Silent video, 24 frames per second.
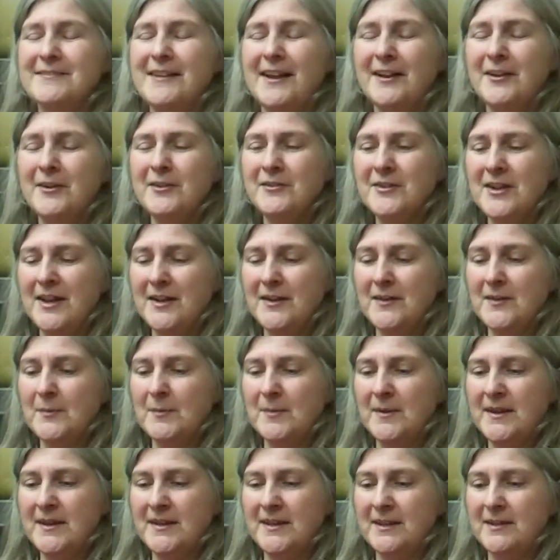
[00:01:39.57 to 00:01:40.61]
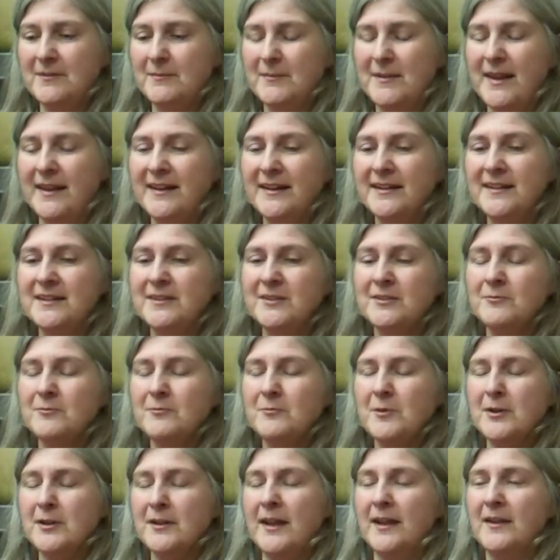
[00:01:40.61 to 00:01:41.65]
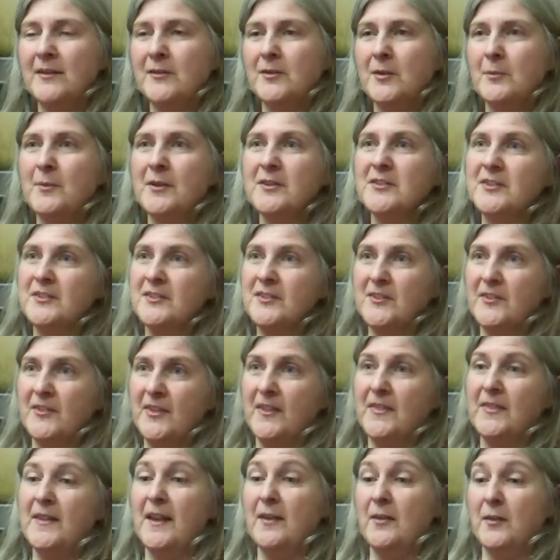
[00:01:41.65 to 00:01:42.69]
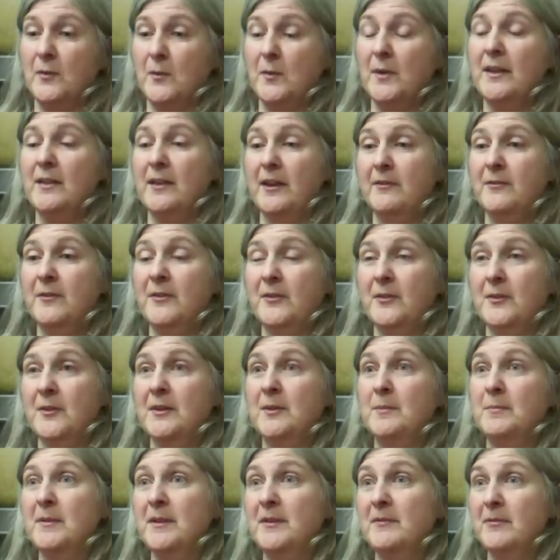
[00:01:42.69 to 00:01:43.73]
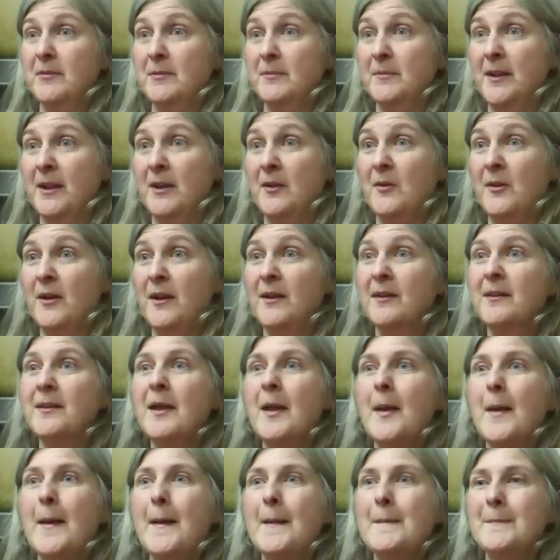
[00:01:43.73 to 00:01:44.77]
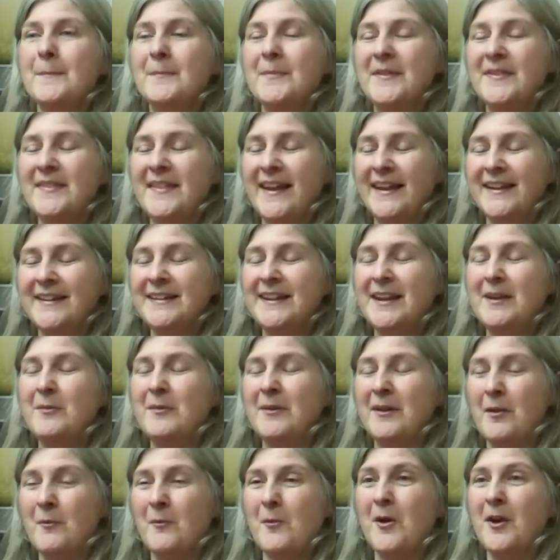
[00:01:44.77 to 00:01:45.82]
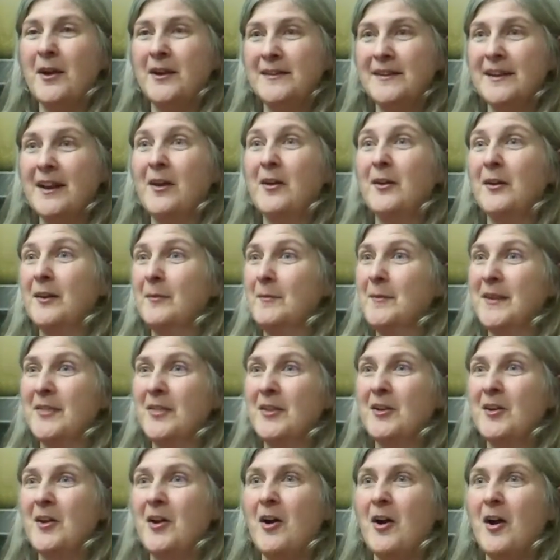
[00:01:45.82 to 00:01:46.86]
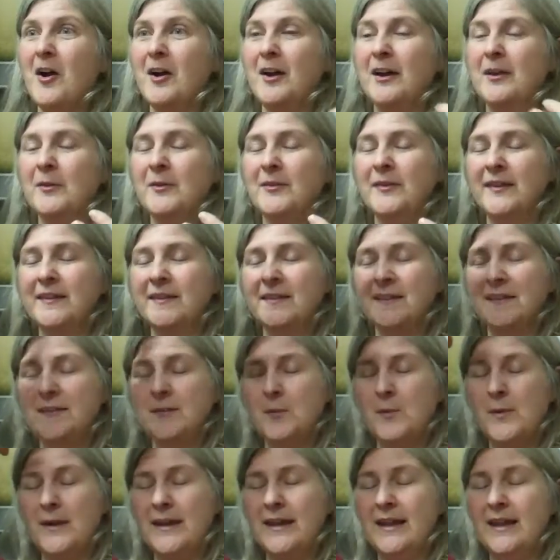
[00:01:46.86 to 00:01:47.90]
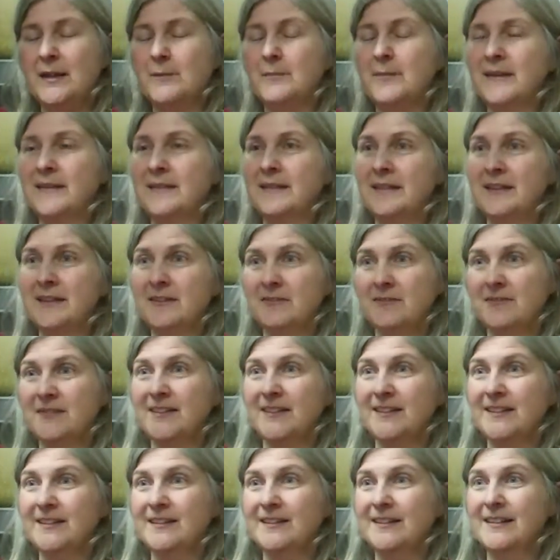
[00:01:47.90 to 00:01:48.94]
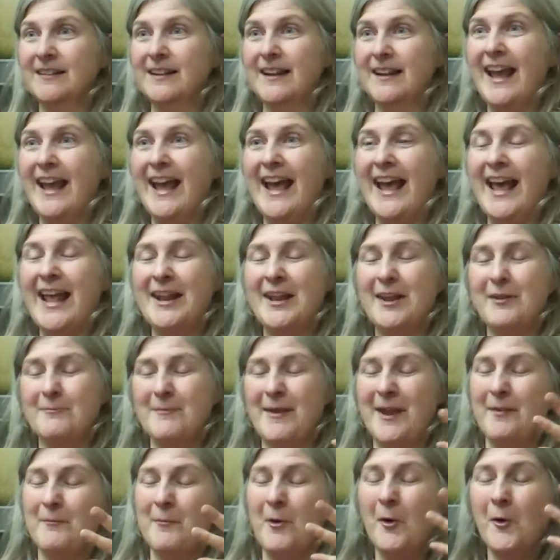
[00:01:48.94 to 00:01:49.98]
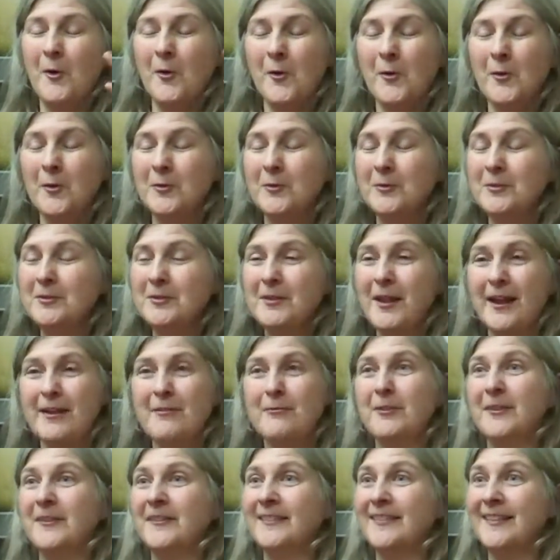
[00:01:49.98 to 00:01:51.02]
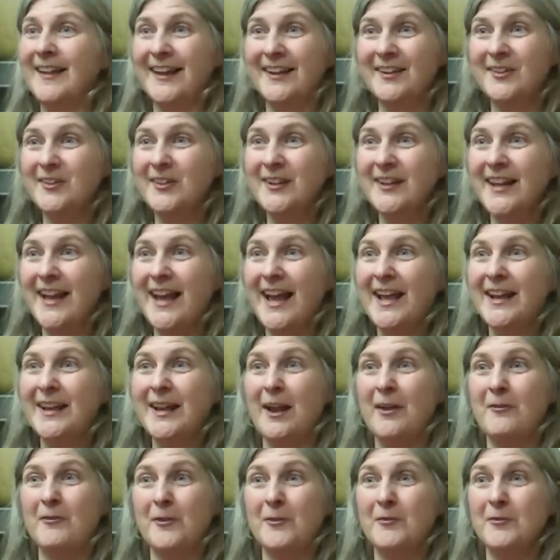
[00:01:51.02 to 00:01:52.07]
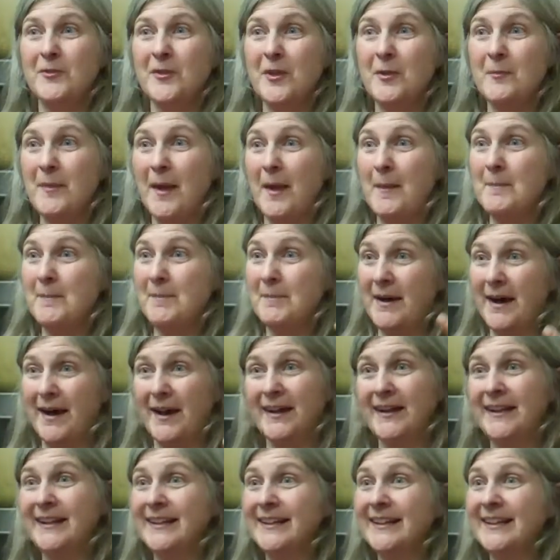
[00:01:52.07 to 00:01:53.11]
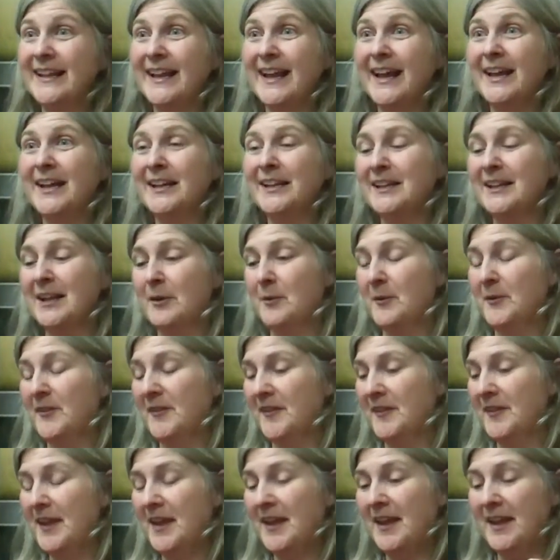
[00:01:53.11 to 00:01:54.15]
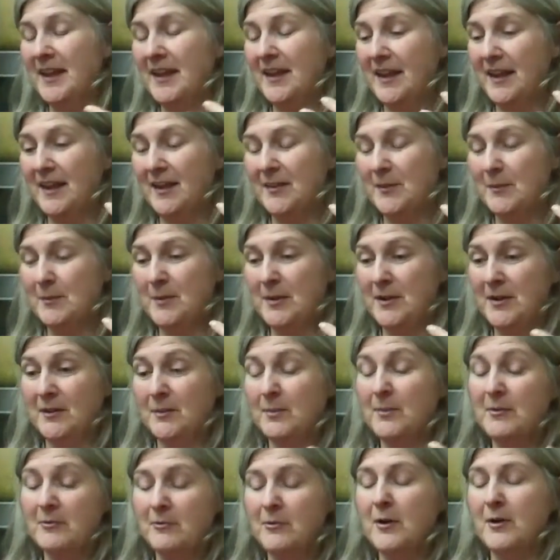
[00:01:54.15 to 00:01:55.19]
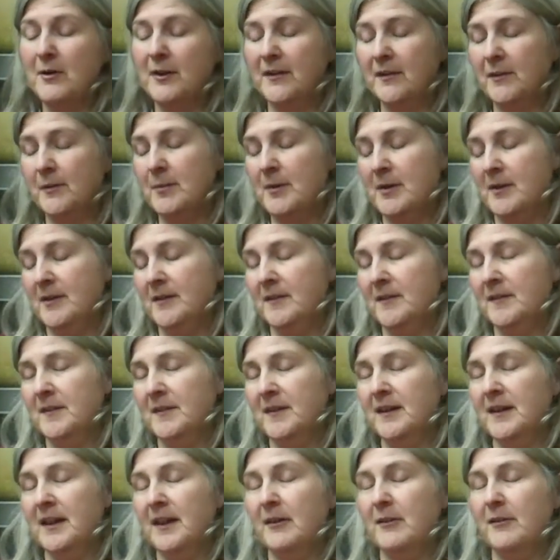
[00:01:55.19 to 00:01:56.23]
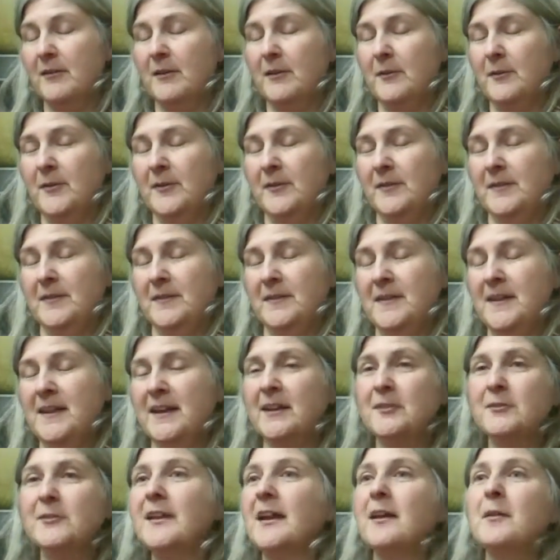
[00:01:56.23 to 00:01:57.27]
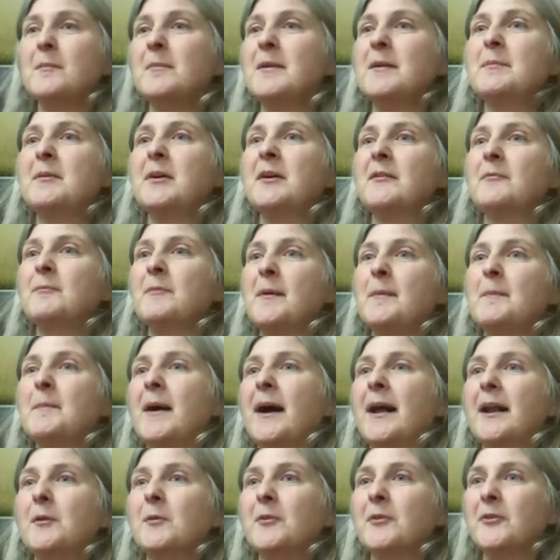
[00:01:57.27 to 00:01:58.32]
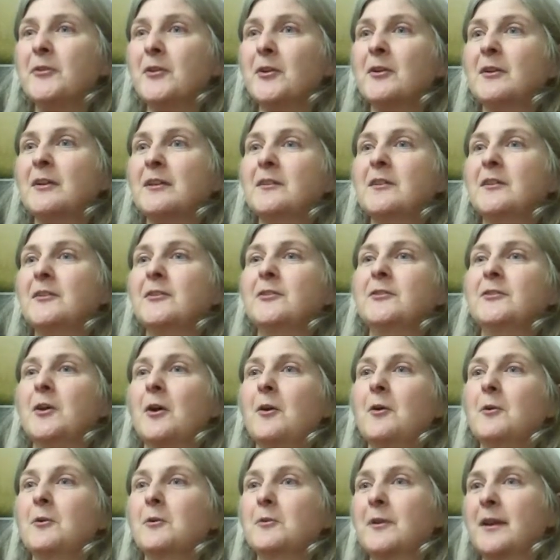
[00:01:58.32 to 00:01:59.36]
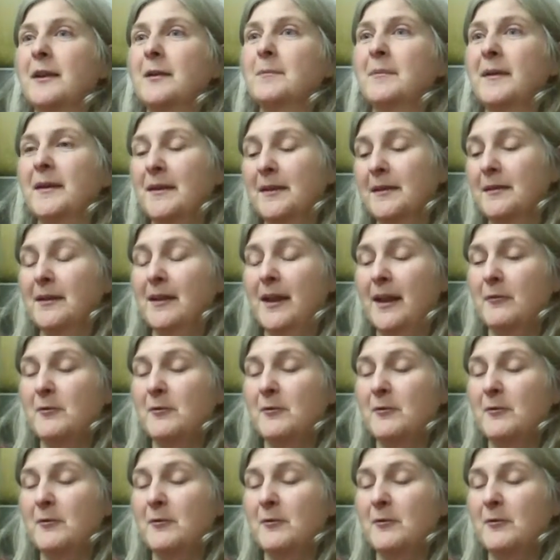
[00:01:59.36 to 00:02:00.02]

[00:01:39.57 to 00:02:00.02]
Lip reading: I don't even know how to explain it. And I didn't realize so much, I just thought that's the way life is going to be from now on. Mm-hmm. But that day when I walked out and I'm in the car, it was like this weight had been lifted. And my whole life was lighter again. I could feel my body again. I was experienced like, I think I tell people my body was turning to stone. Like mm-hmm.